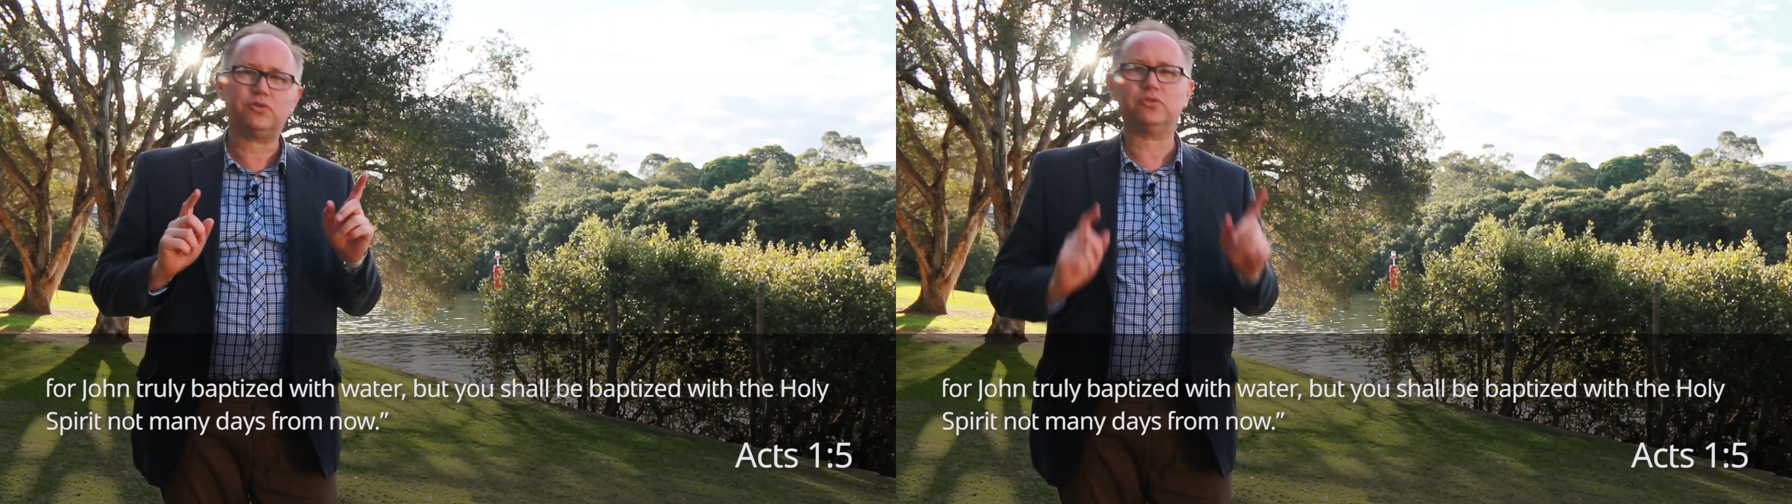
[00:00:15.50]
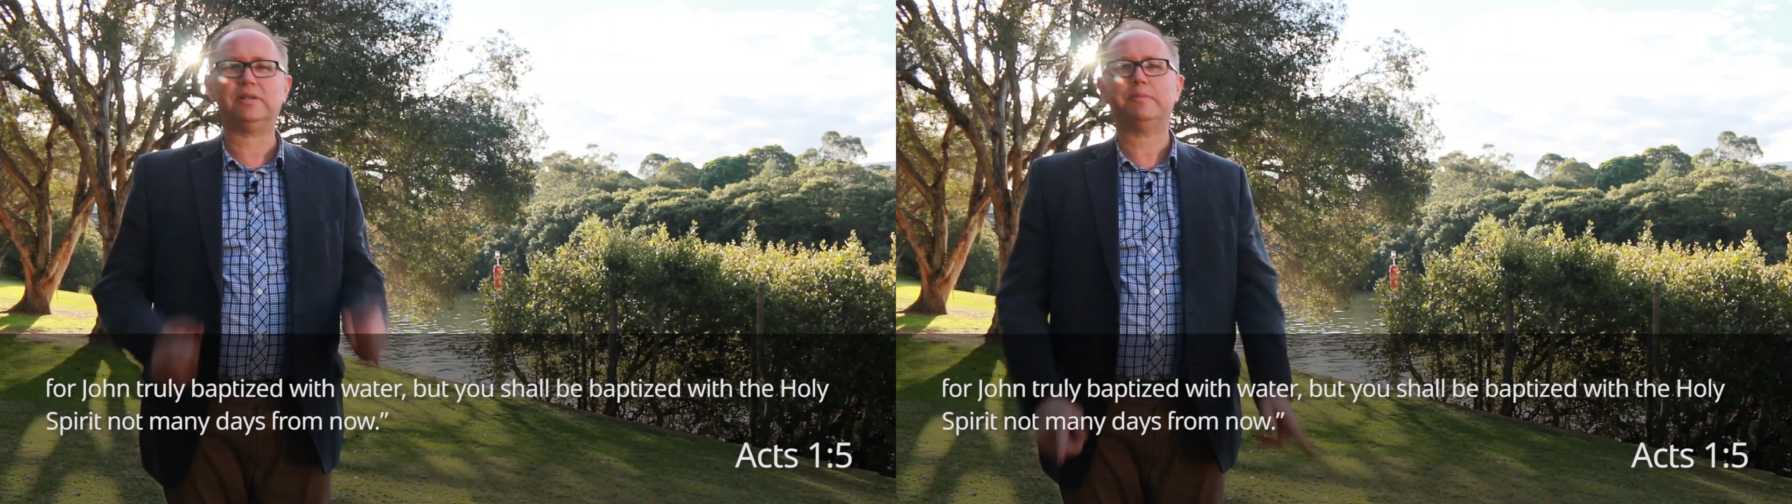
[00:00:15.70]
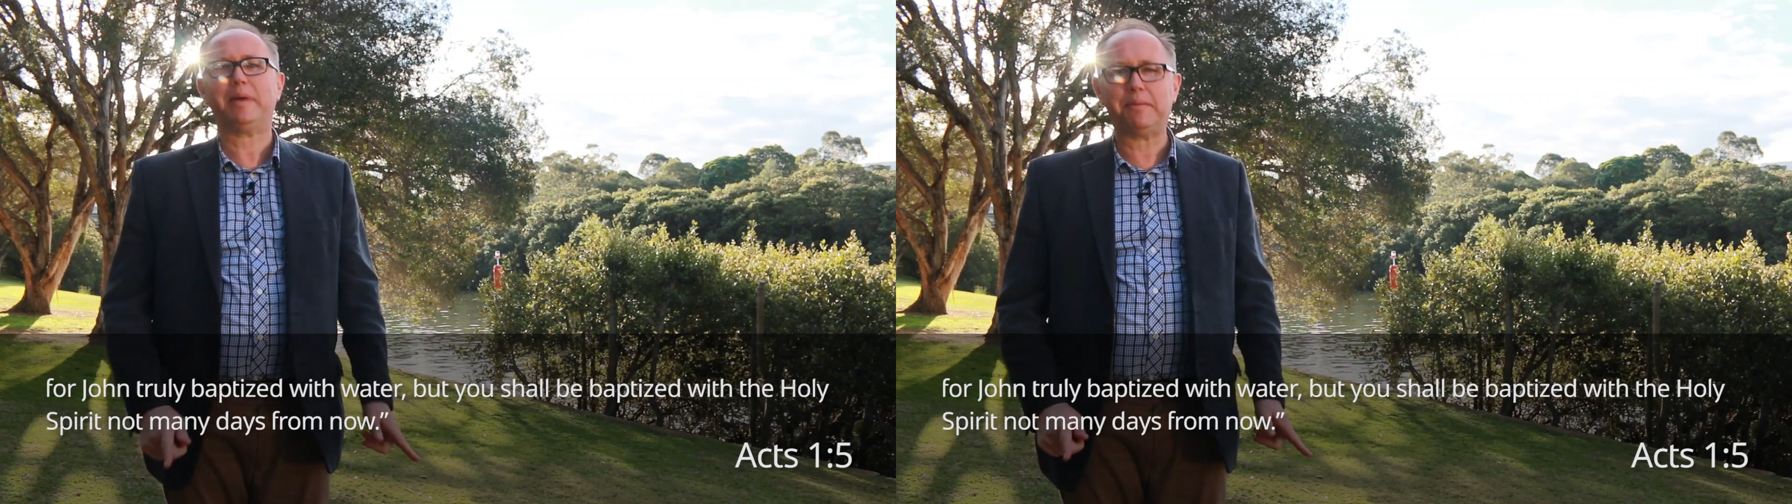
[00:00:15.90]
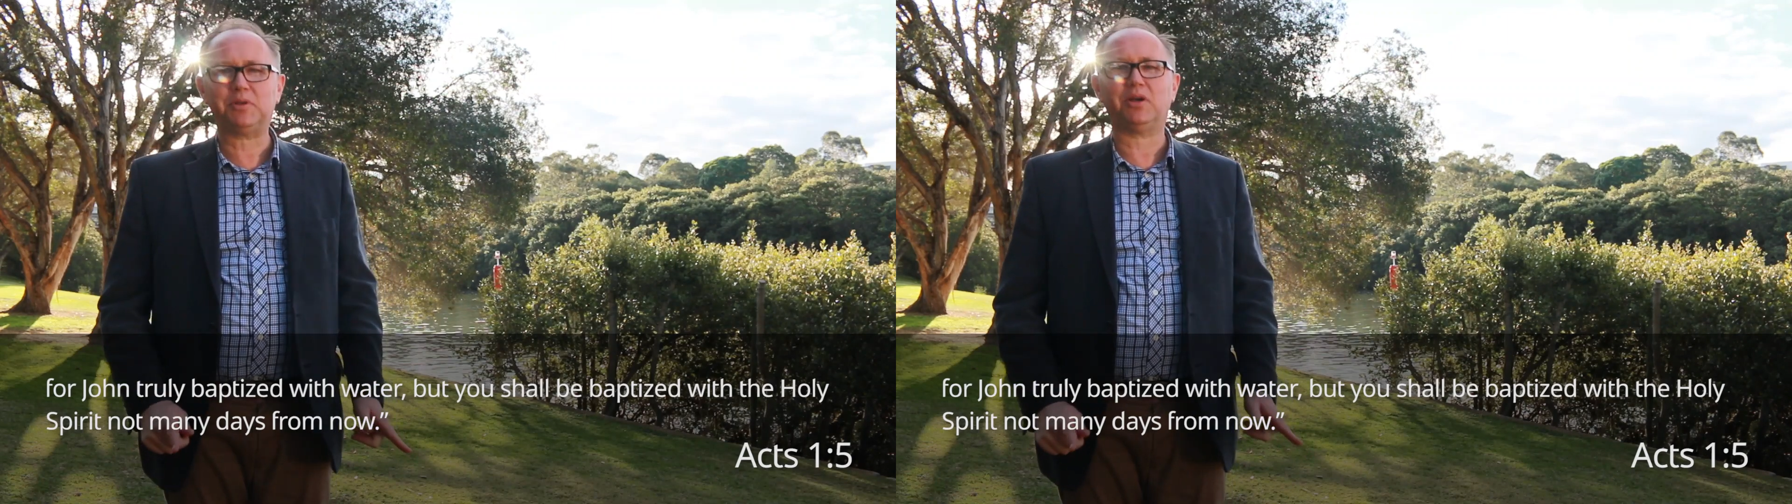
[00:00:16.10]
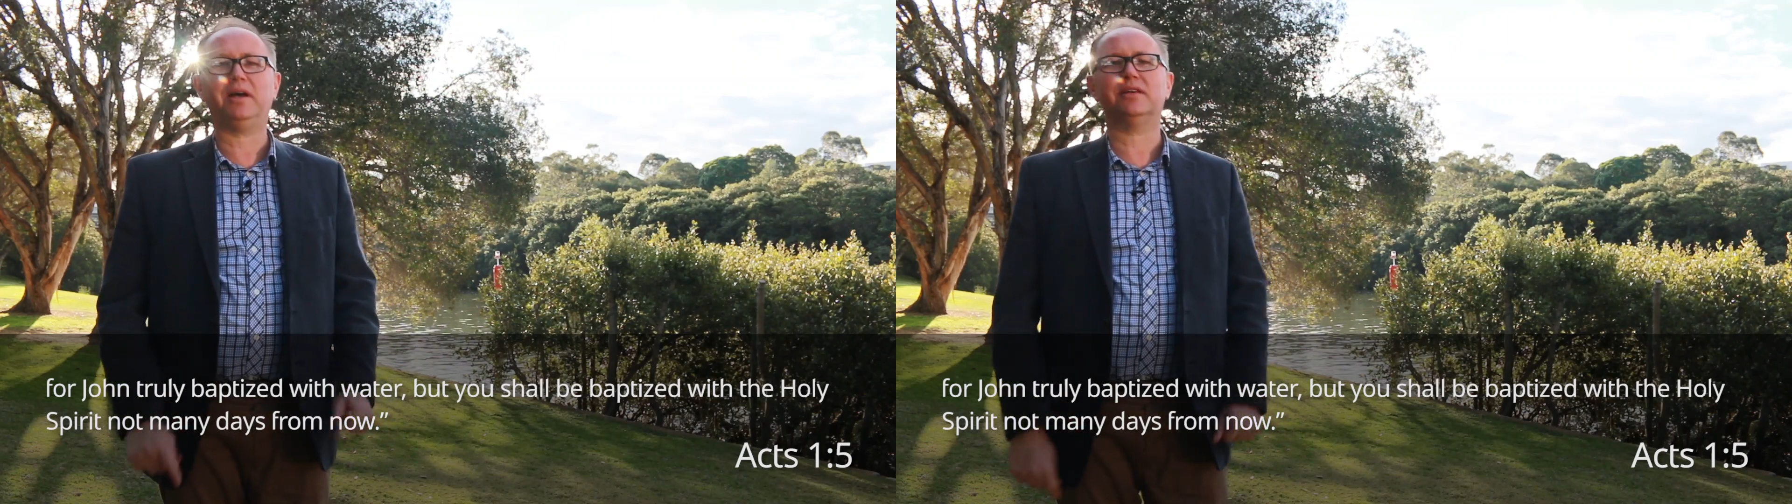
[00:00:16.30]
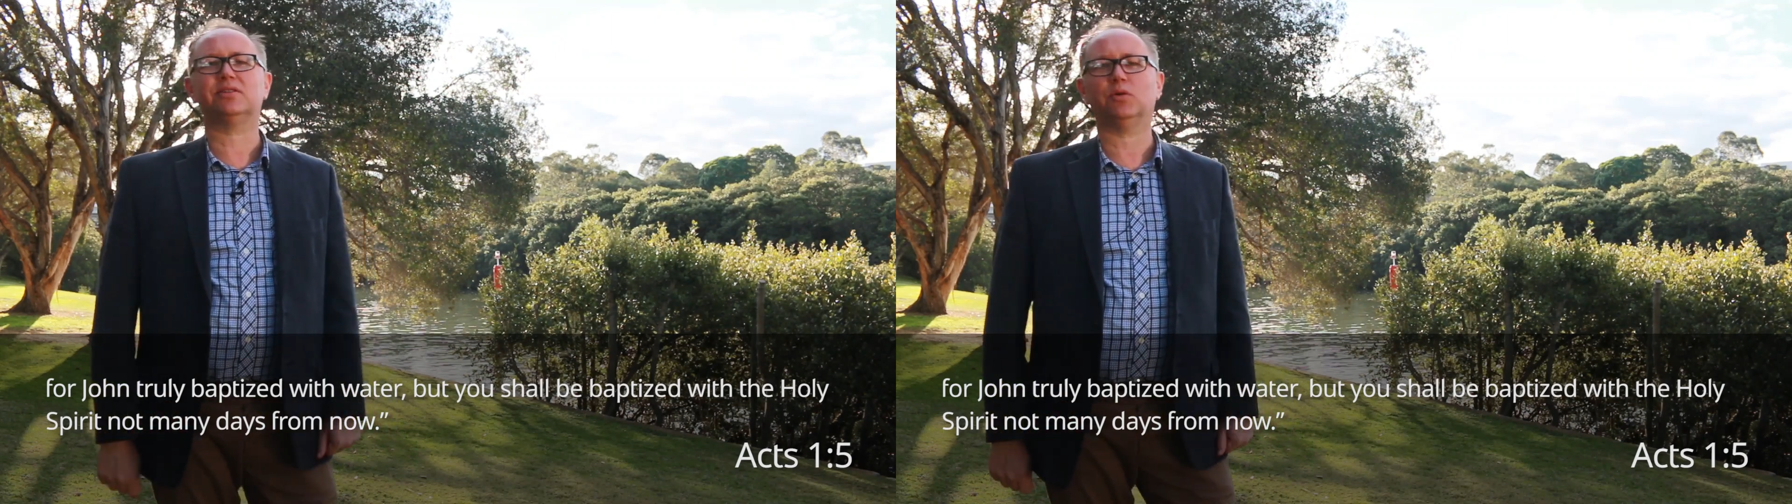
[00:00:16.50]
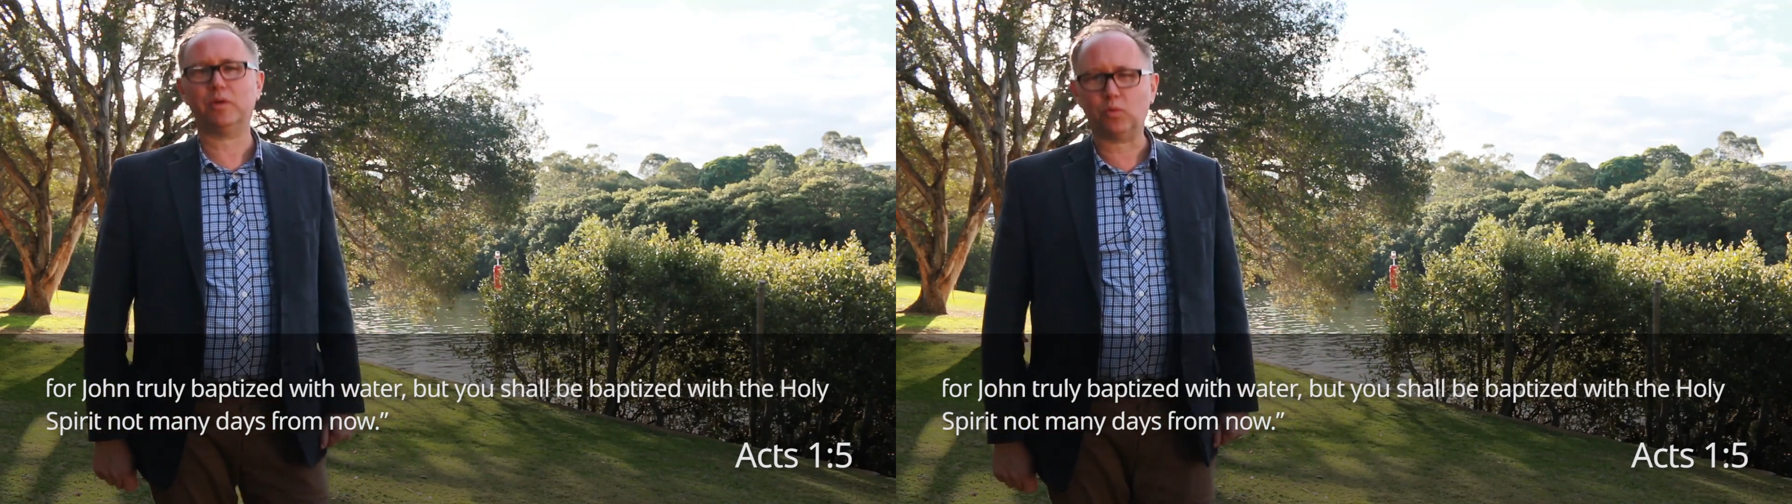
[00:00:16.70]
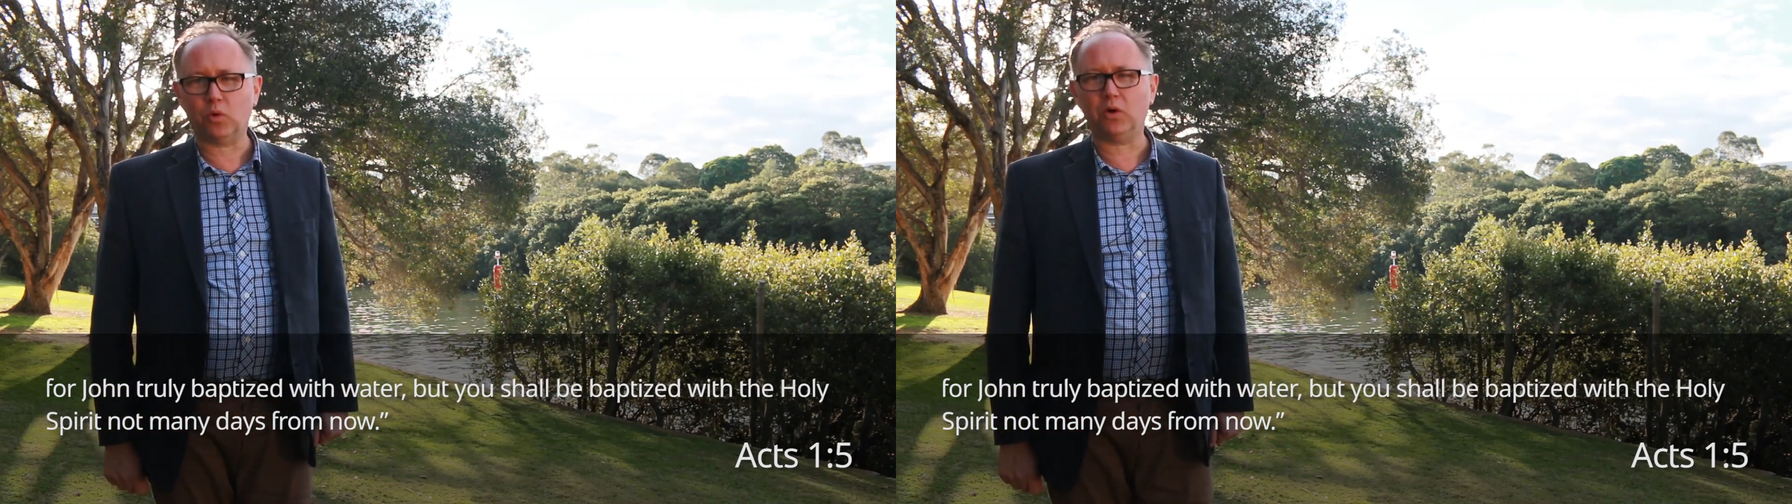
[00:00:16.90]
truly baptised
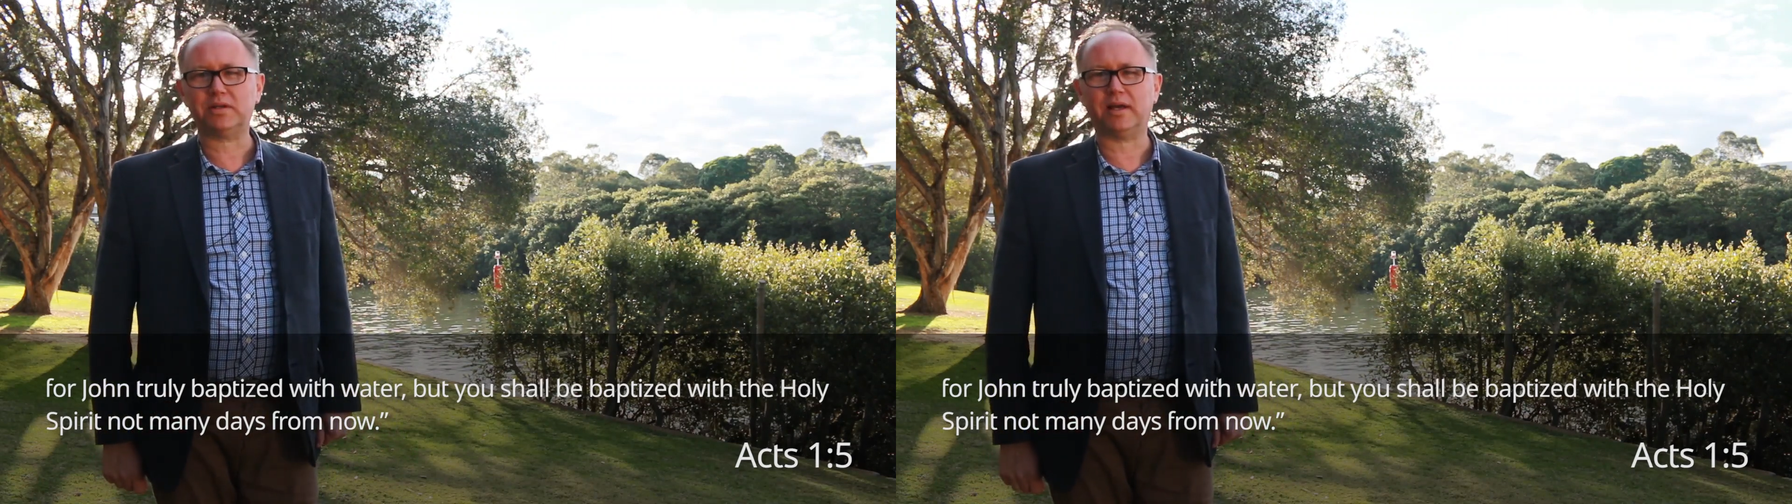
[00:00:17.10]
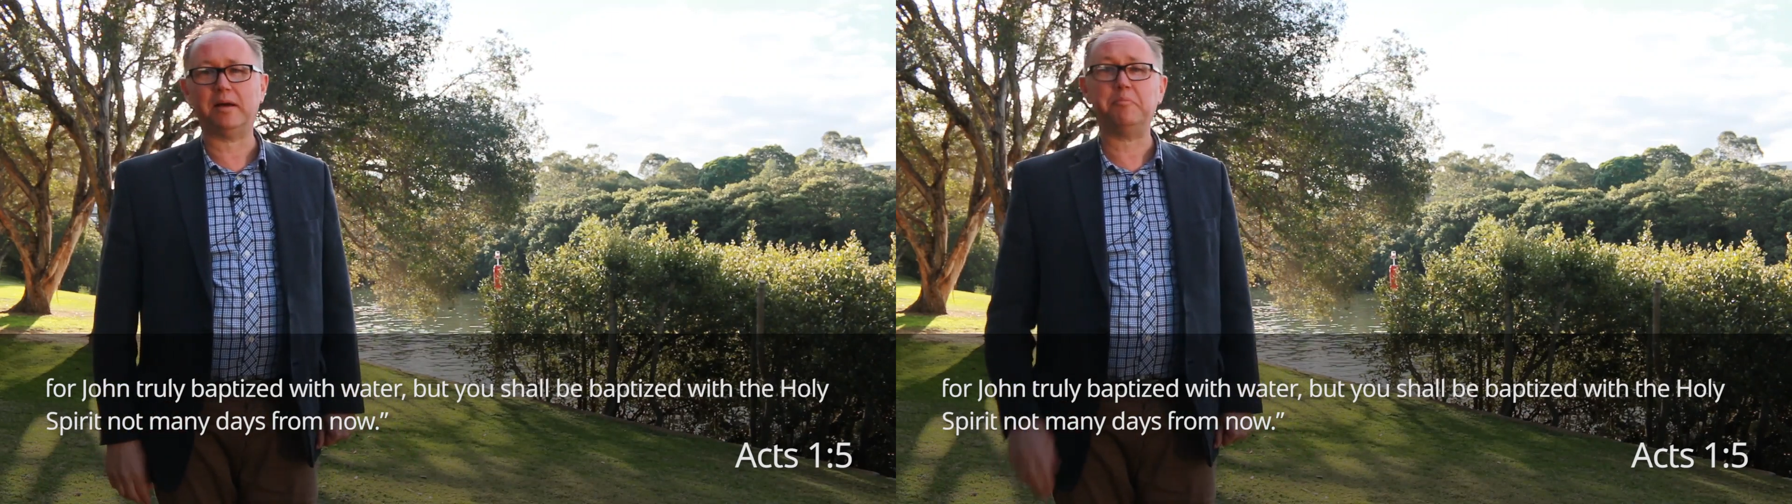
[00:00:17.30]
with water,